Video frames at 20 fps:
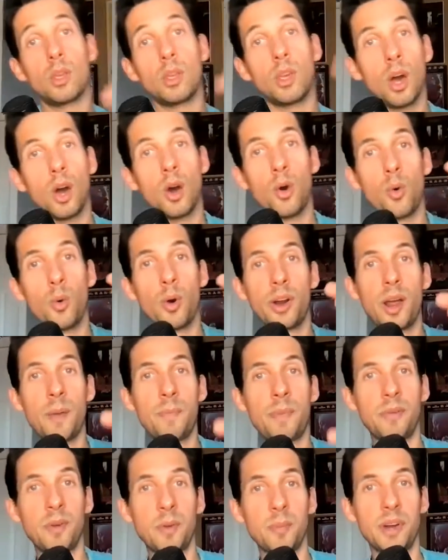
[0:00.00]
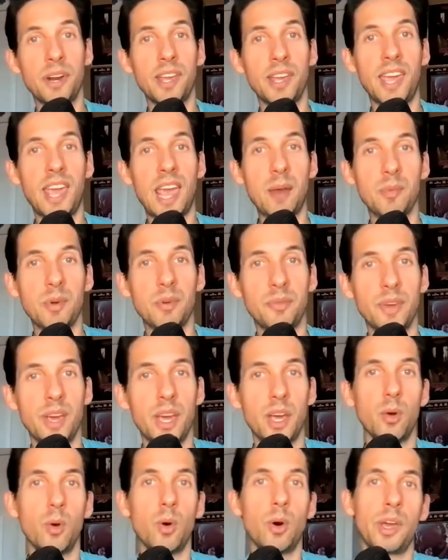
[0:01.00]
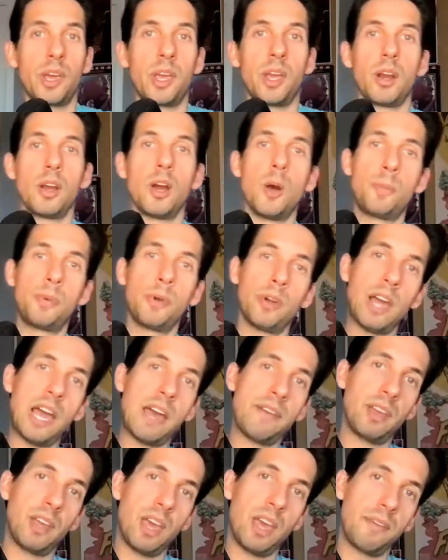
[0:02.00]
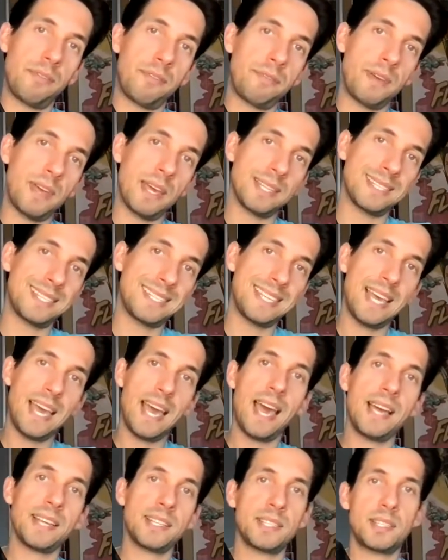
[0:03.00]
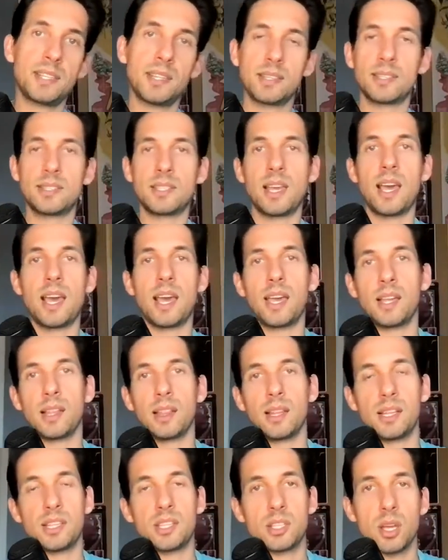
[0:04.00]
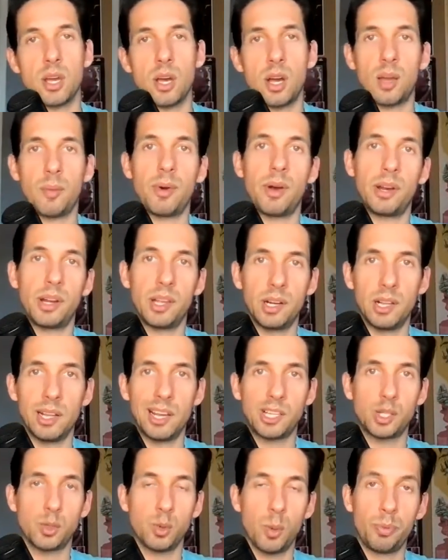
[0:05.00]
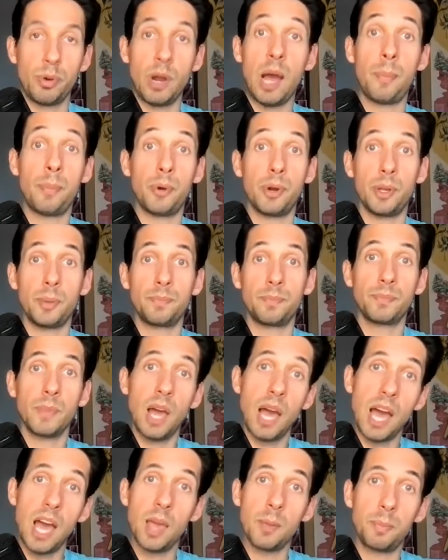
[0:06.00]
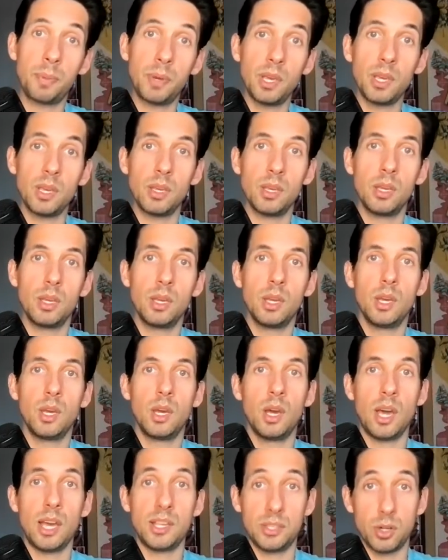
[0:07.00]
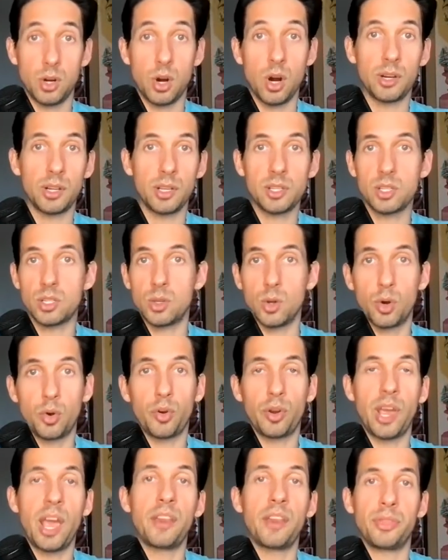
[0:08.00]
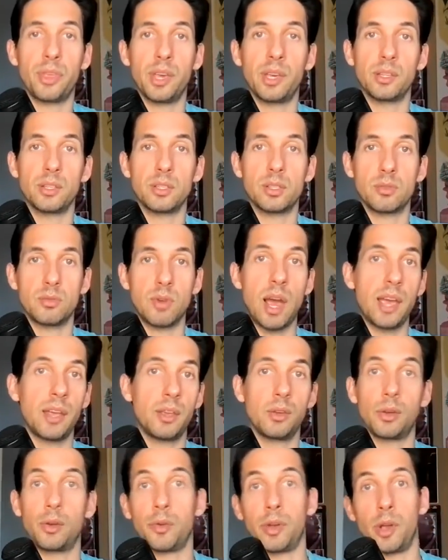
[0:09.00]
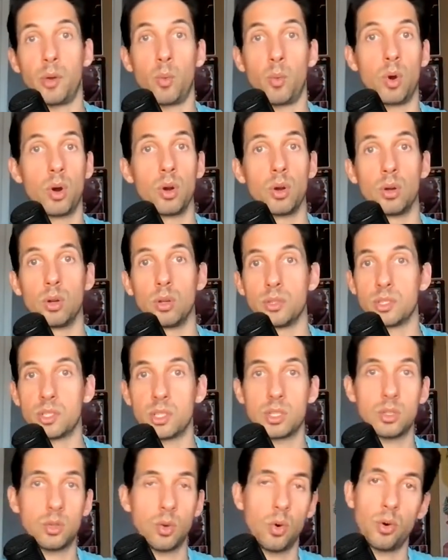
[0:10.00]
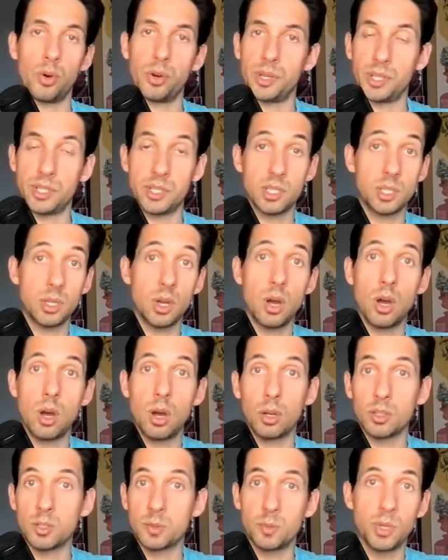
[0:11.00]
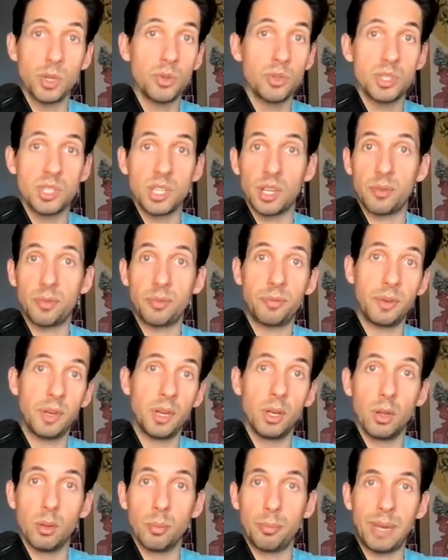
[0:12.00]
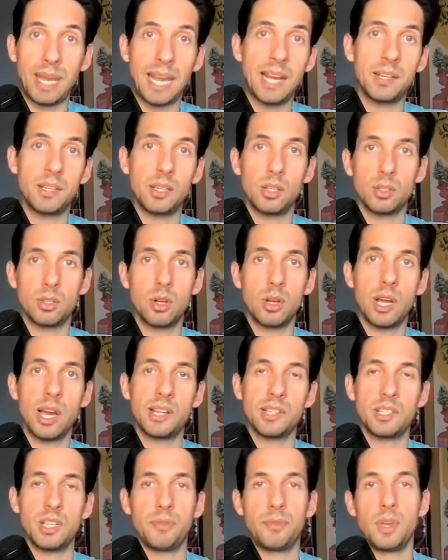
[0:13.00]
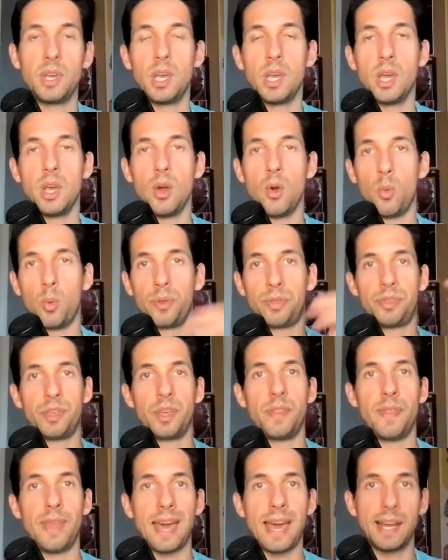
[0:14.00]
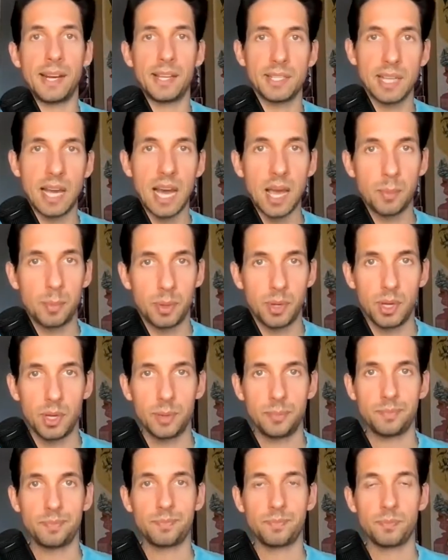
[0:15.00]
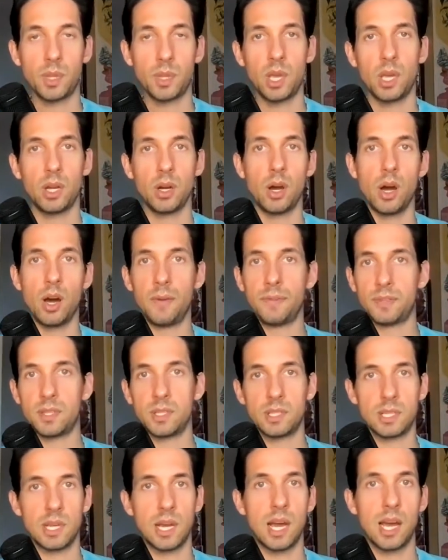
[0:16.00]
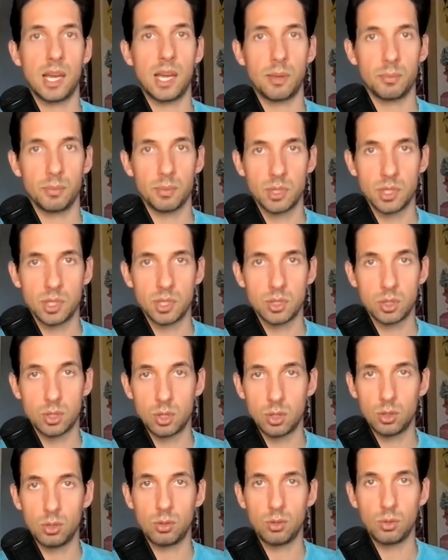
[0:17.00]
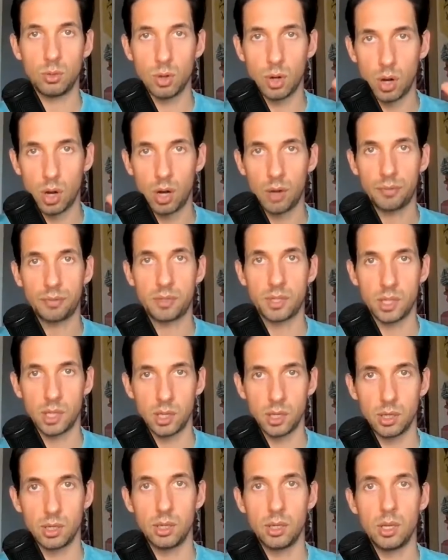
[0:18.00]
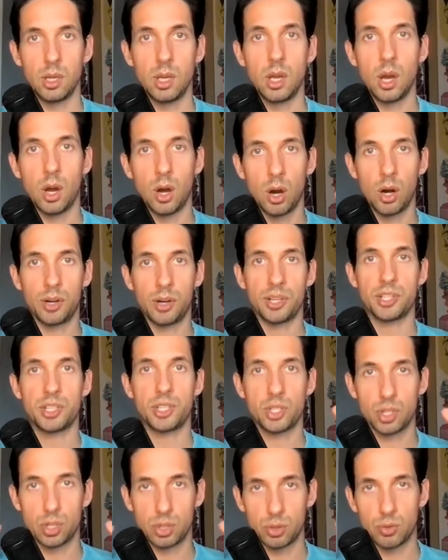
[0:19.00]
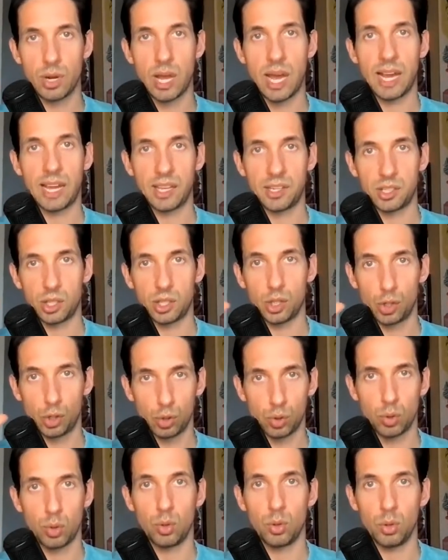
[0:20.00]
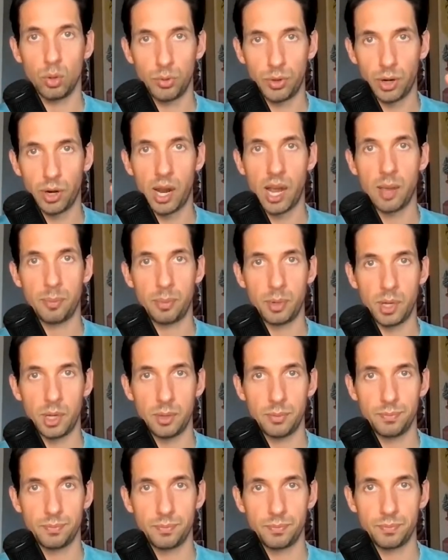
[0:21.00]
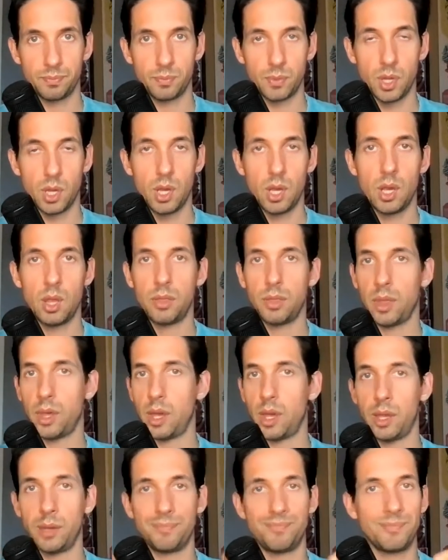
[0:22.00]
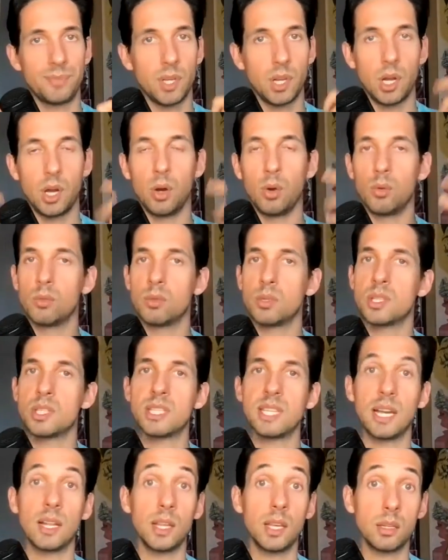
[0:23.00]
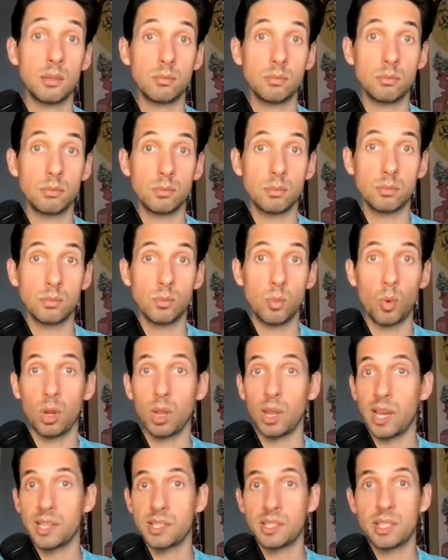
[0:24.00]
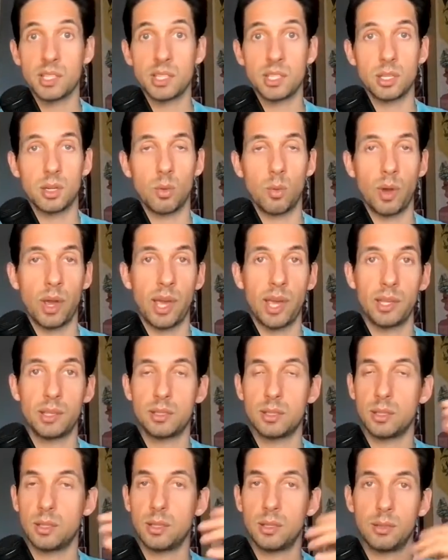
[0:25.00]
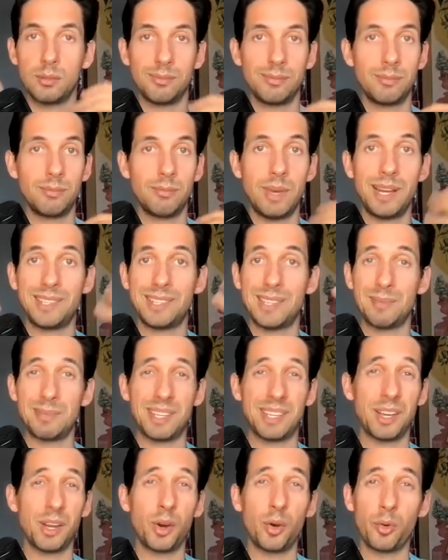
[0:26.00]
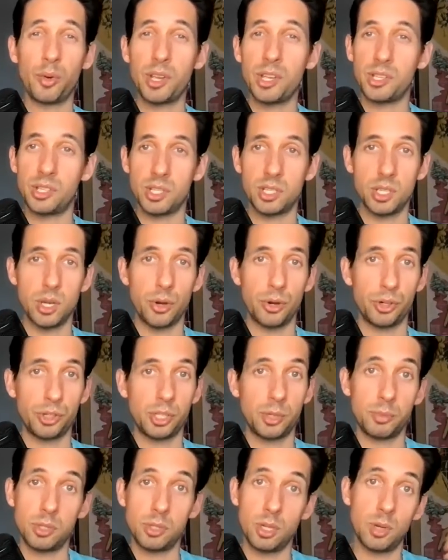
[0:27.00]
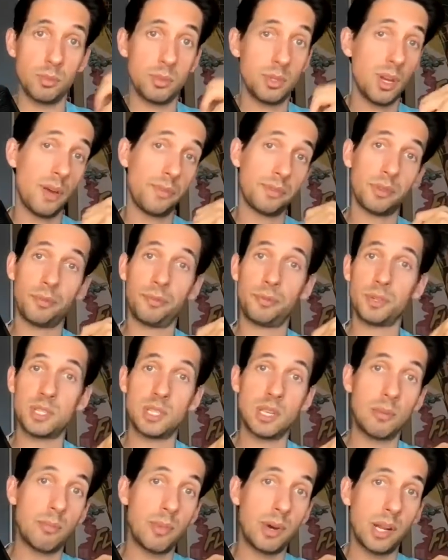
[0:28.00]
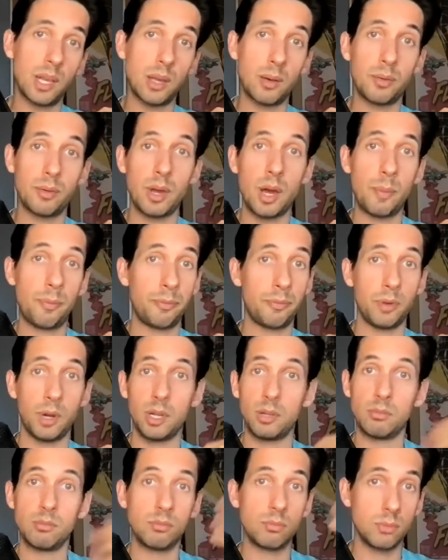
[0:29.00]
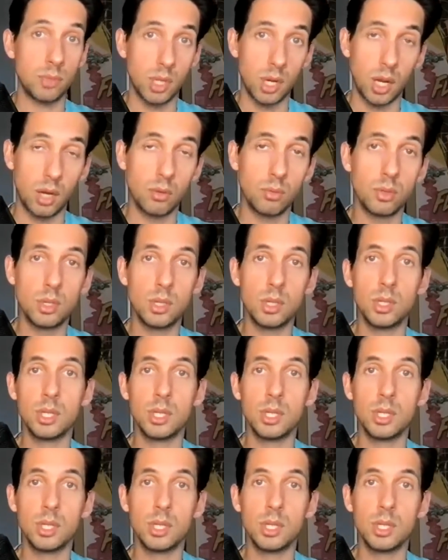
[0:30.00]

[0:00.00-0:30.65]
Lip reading: Yo, what up, everybody? Cameron Van Hoy here. Hope you're having a fantastic day. Let's talk about intellectual property, IP. As an artist, you create things, right? You create worlds, stories, songs, music, film, paintings, all kinds of stuff. Within that is IP. And oftentimes, too often, artists do not get to control their IP. They, you know, sell it or license it away to many times like egregious ownership terms, often for some money up front. You know,